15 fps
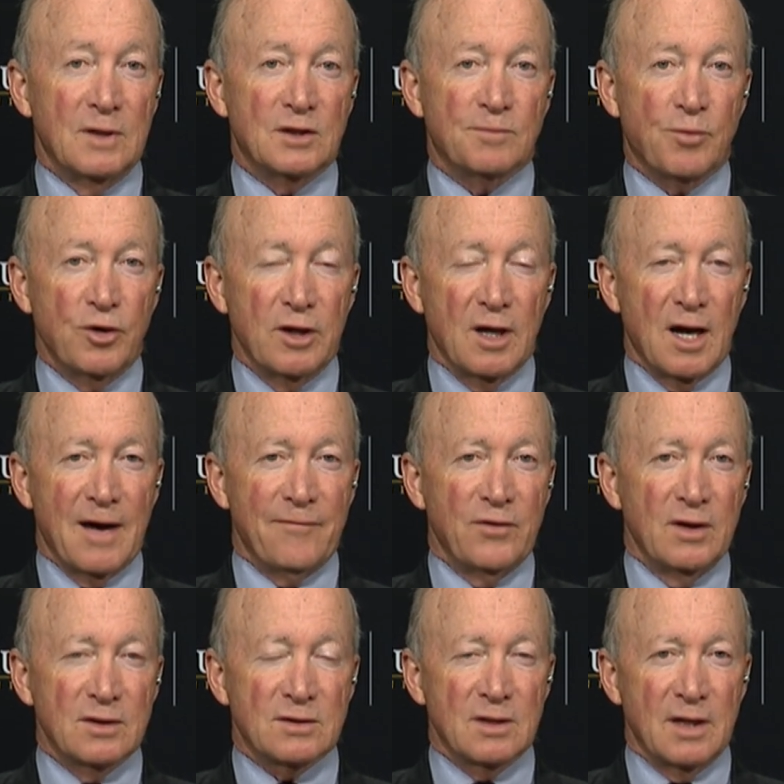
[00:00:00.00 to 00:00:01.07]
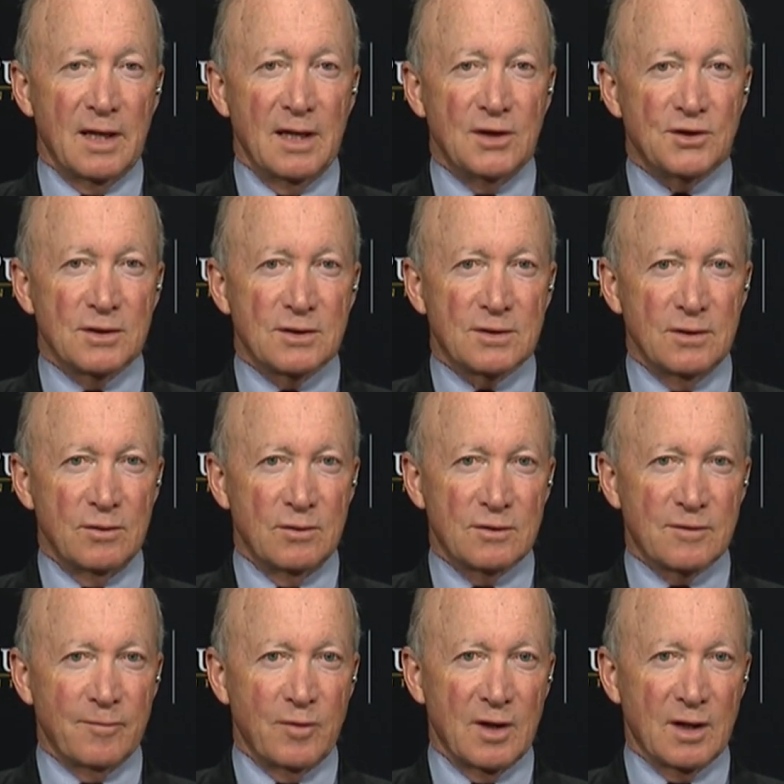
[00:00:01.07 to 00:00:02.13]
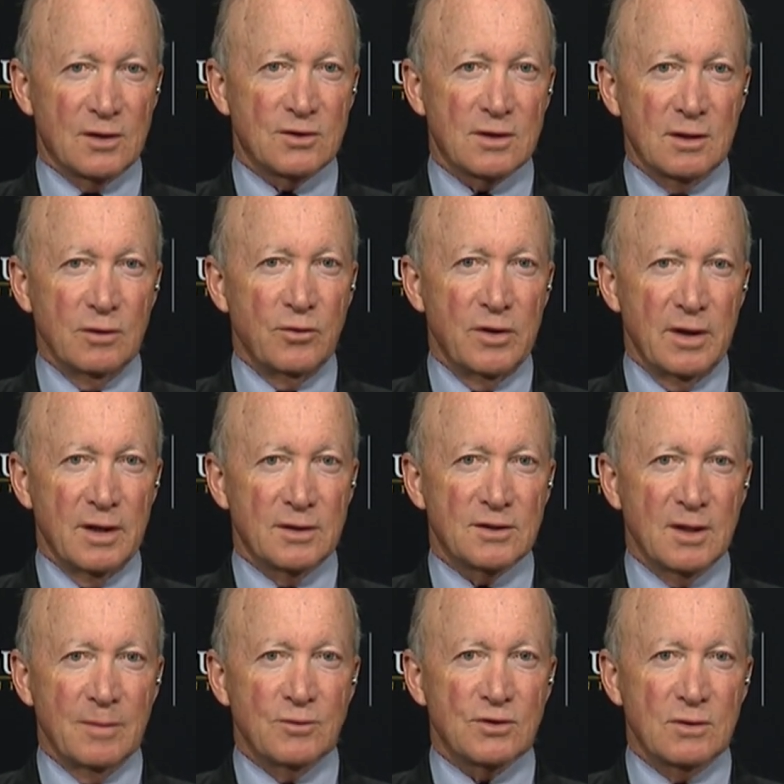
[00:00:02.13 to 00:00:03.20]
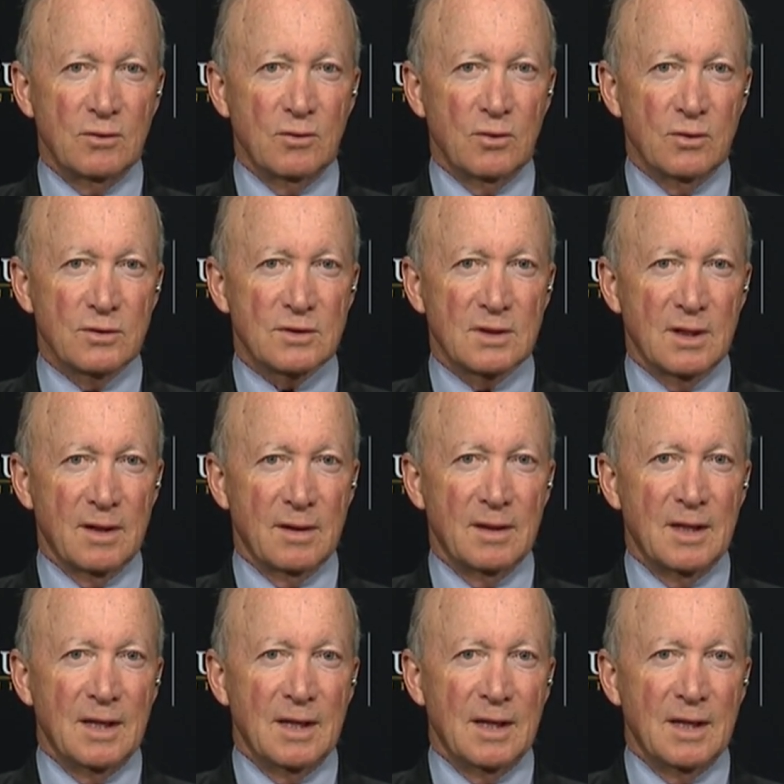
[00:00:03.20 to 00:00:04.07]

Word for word: it's pretty obvious that Asian students have been excluded at some schools uh,